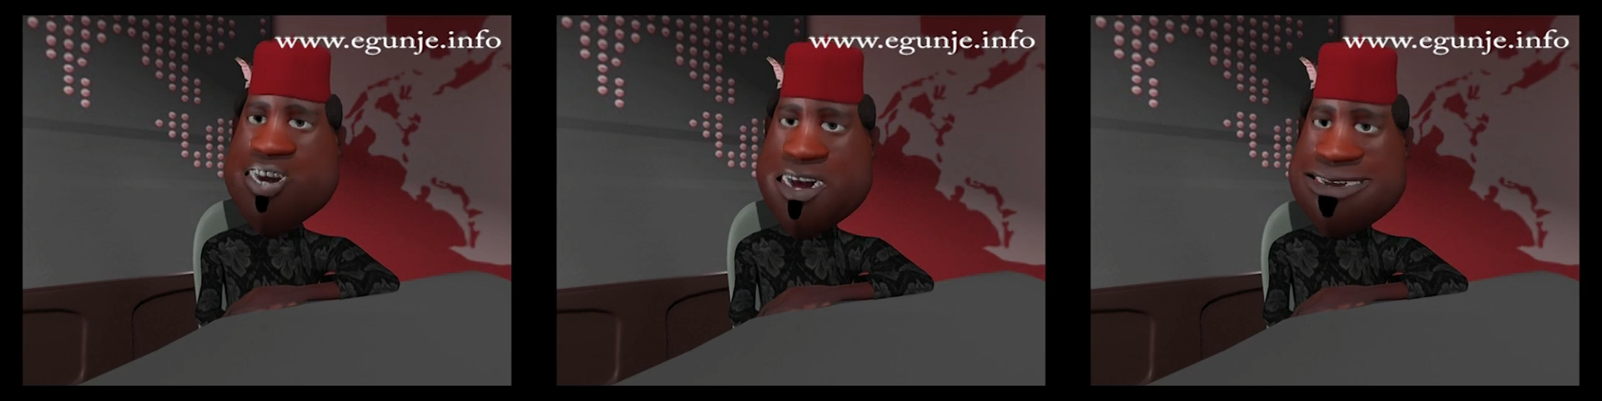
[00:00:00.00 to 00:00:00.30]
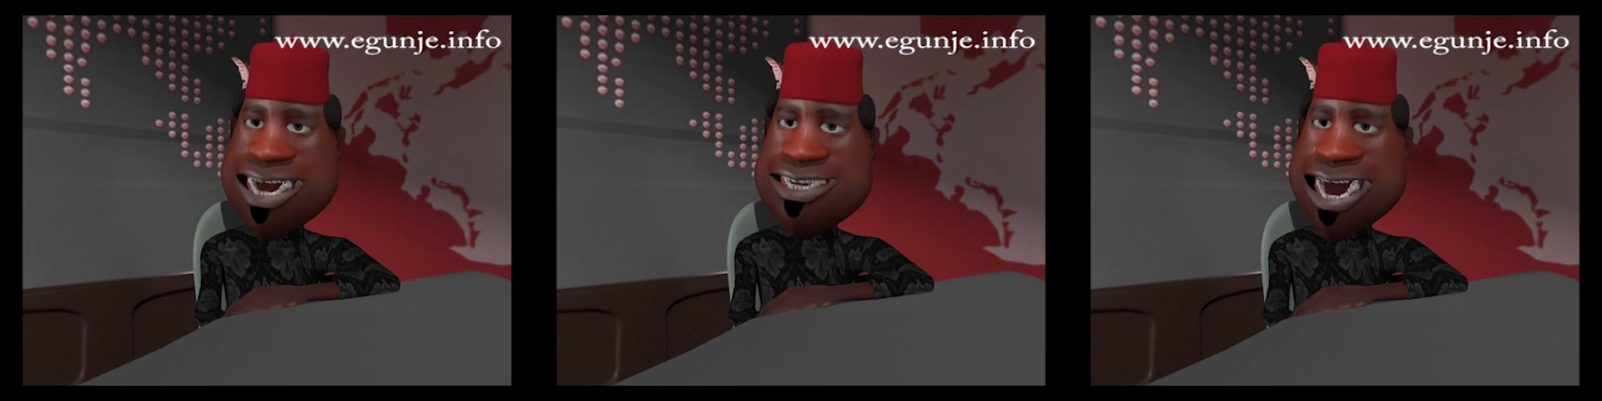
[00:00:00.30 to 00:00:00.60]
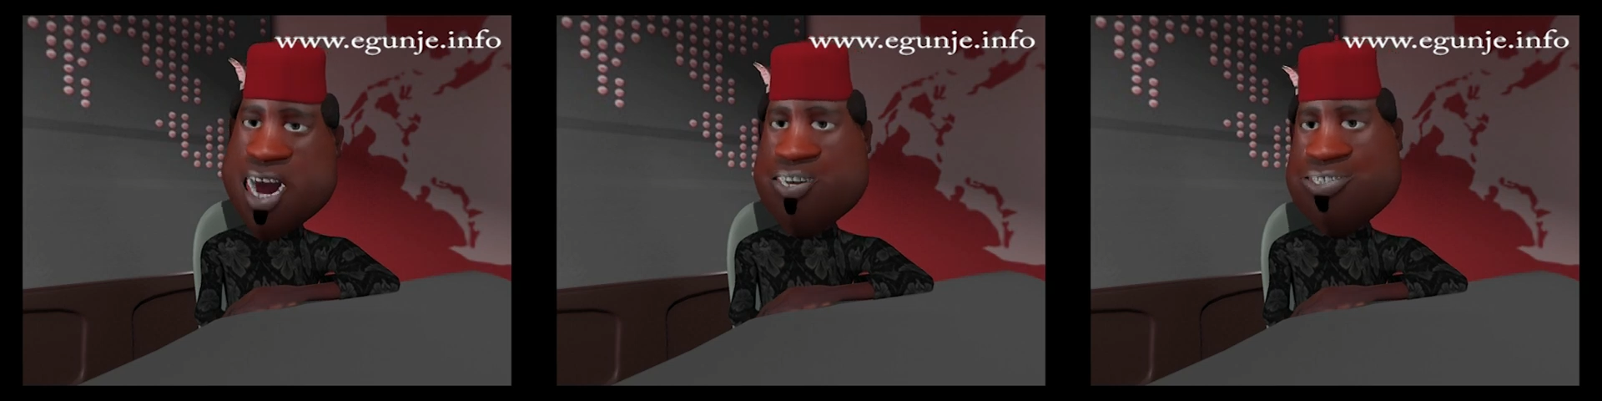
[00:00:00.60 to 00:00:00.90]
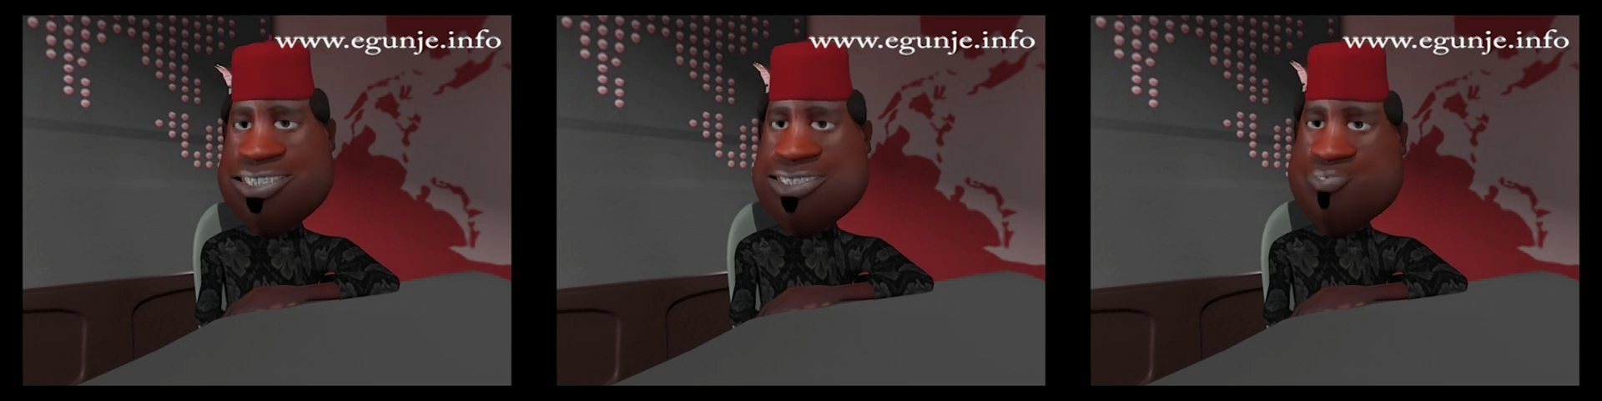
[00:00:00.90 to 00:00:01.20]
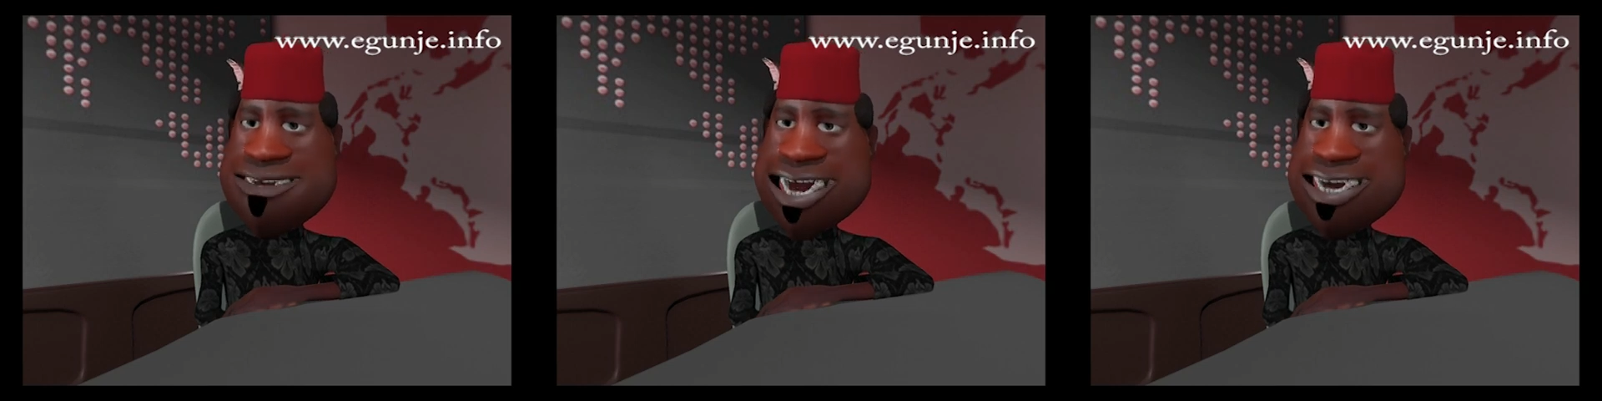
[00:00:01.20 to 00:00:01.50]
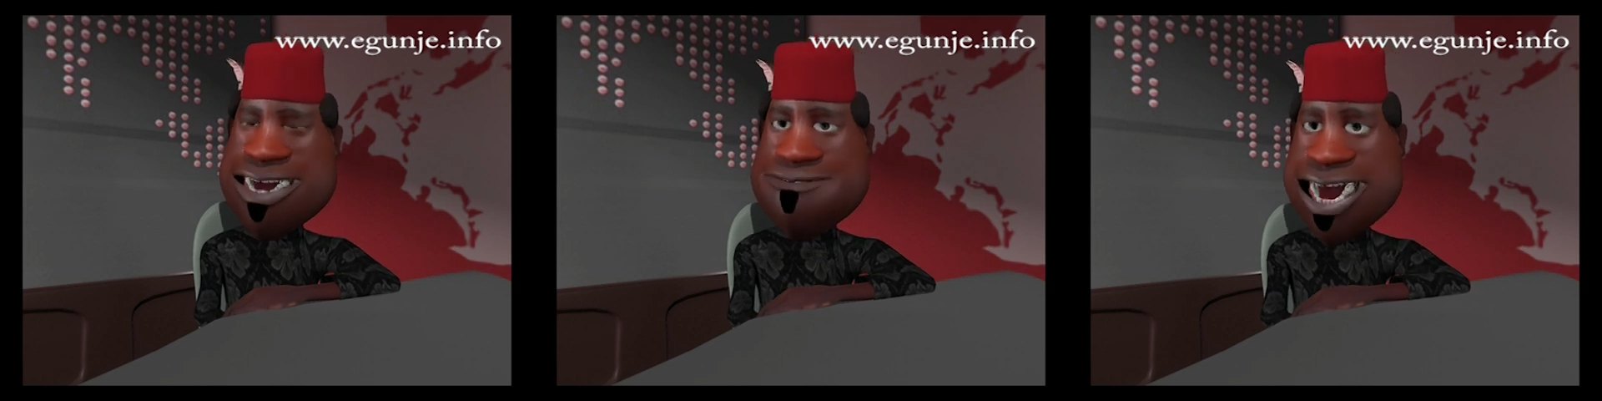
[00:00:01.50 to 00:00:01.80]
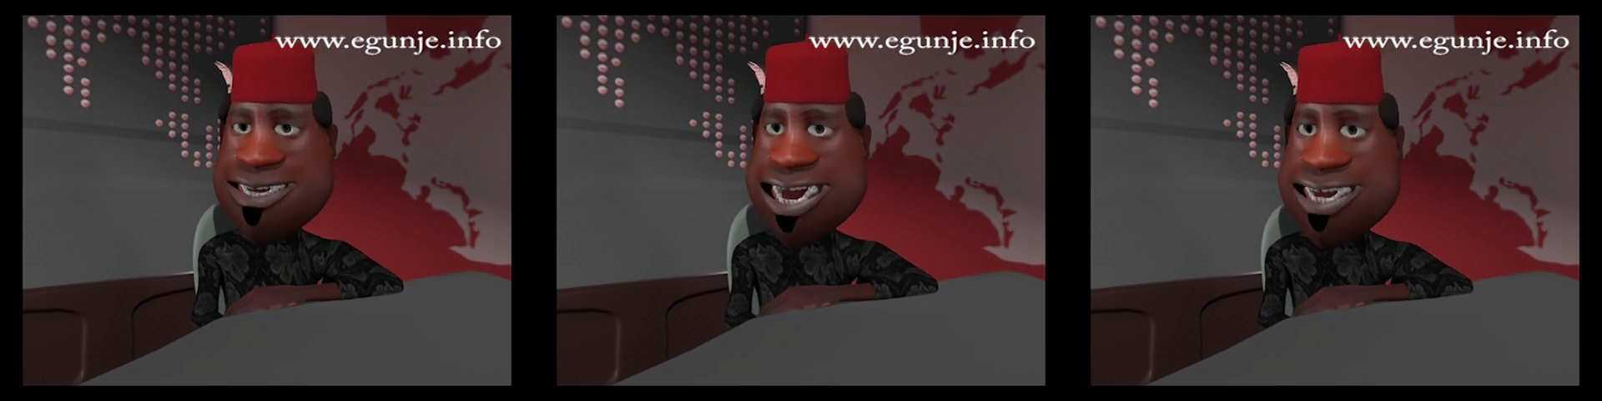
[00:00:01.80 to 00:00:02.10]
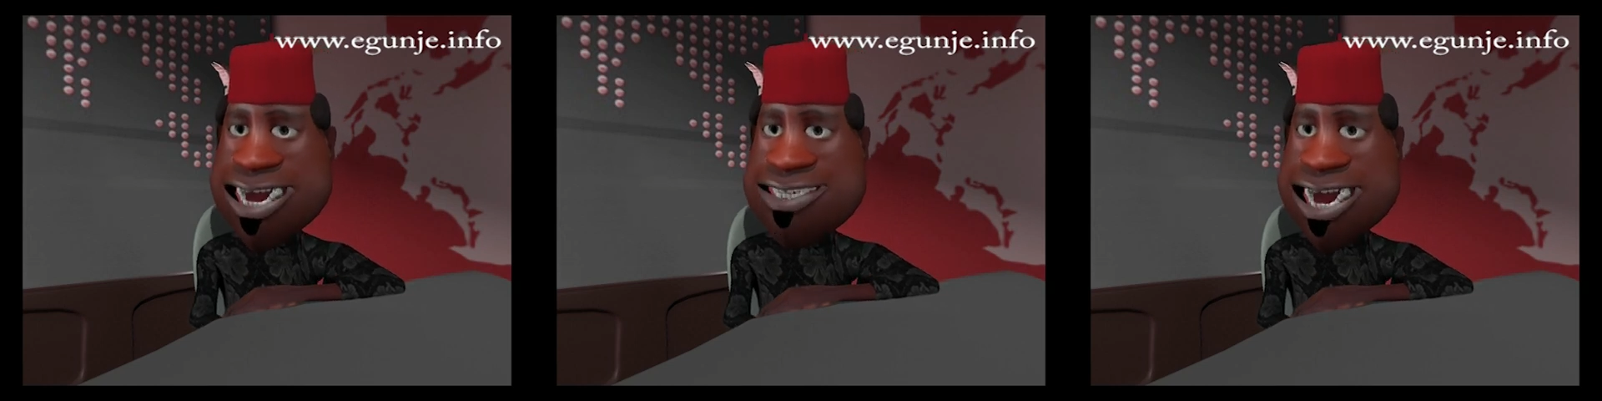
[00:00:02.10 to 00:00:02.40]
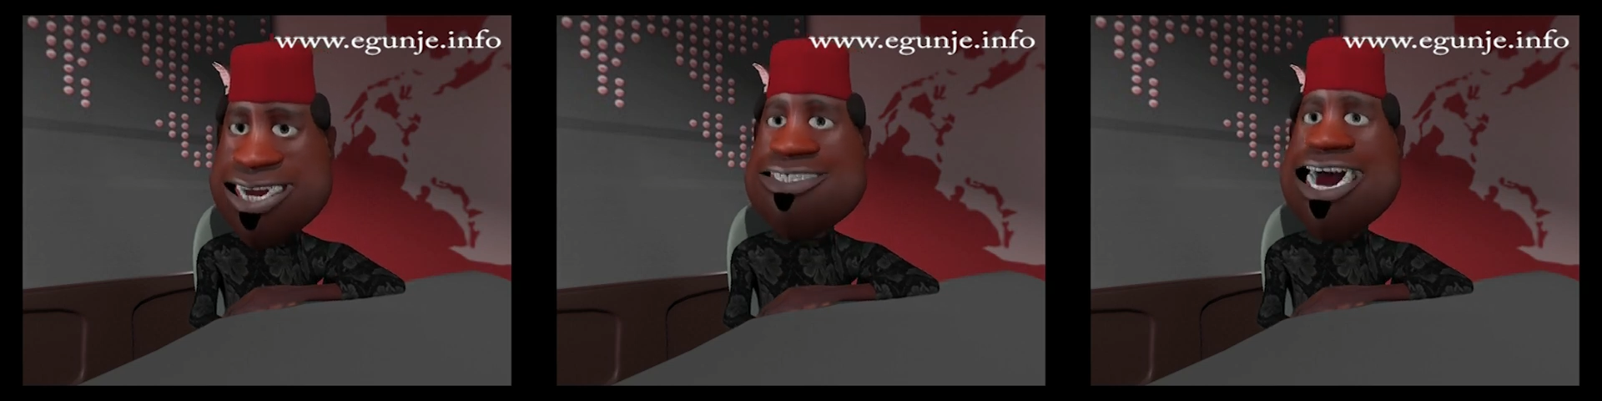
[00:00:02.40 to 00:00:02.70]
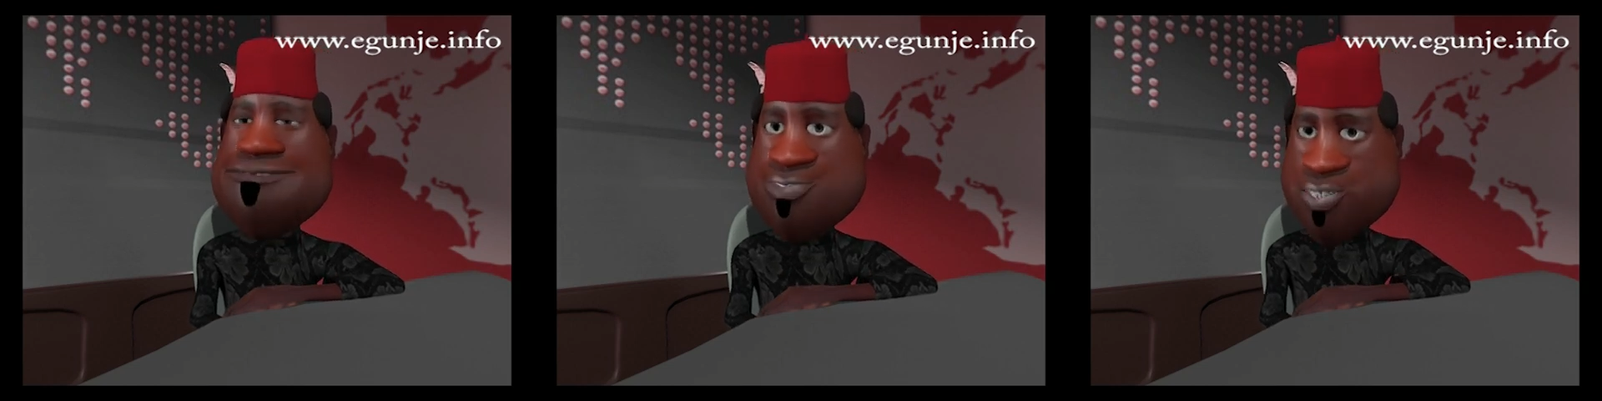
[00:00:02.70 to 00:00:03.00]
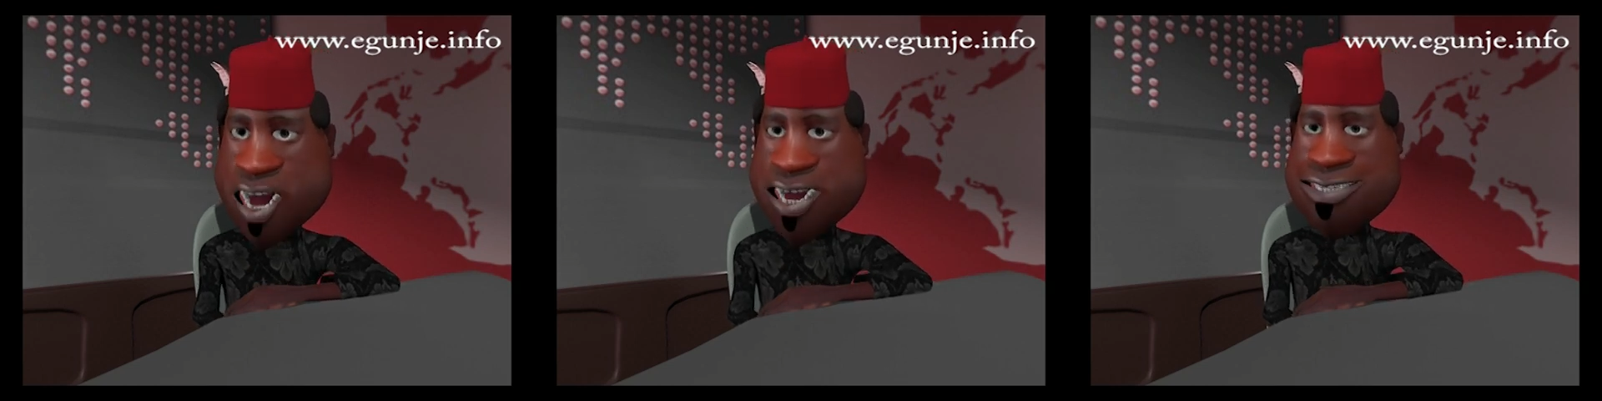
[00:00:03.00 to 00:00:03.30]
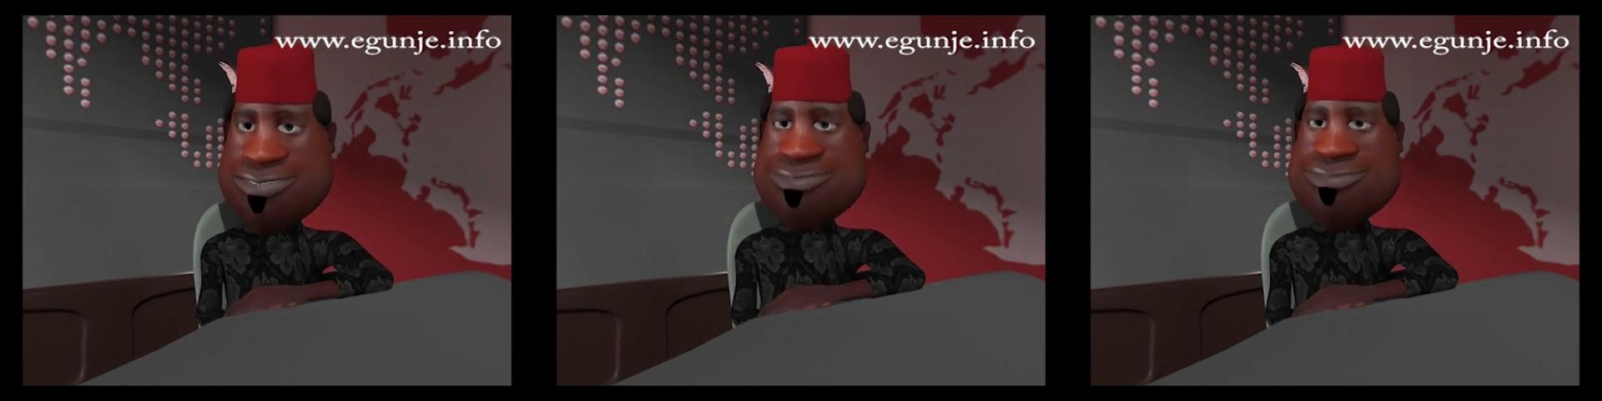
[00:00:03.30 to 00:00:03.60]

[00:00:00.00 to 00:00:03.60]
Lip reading: job that allows you to park a private jet at the airport?